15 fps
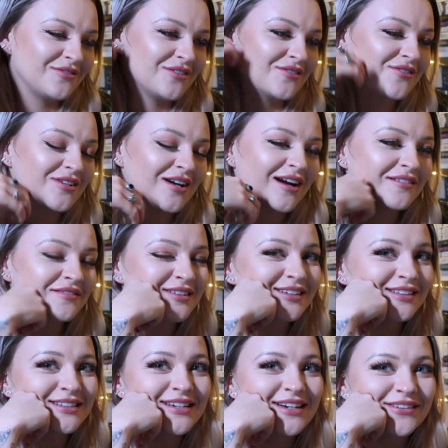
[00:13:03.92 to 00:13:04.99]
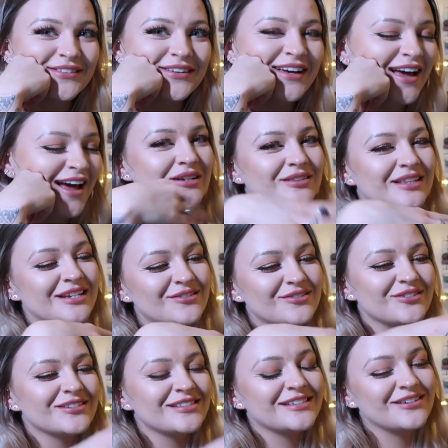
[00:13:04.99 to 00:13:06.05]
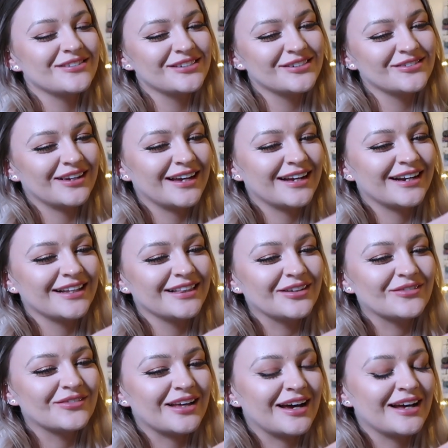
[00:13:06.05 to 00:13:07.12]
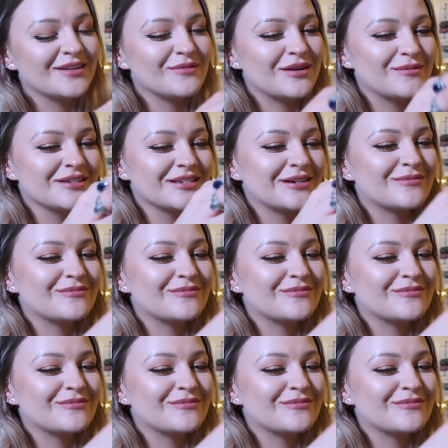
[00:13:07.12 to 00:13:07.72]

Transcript: future. I really do. This was just so sweet and I love that and it made me so